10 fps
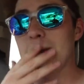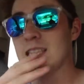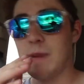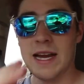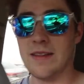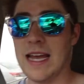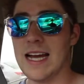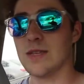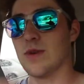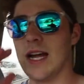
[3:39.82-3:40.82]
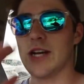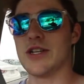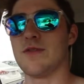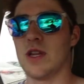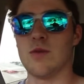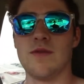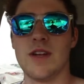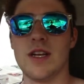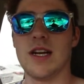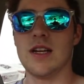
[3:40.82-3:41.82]
It's a pain in the ass. We're not actually fully moved
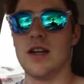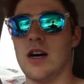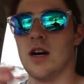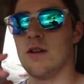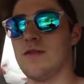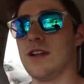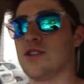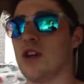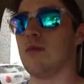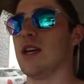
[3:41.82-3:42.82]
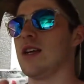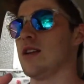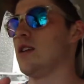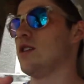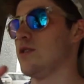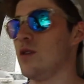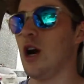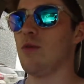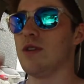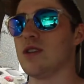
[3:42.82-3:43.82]
in yet. Our friends are coming in to
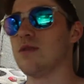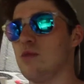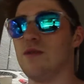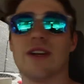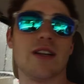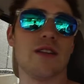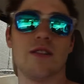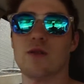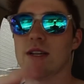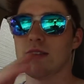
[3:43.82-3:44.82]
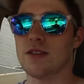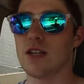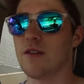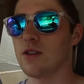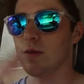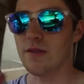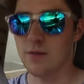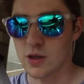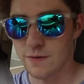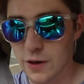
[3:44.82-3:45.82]
help us move in the rest of the stuff because we have a
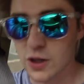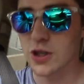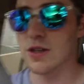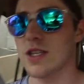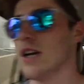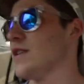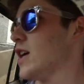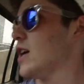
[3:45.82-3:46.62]
bunch of furniture and stuff.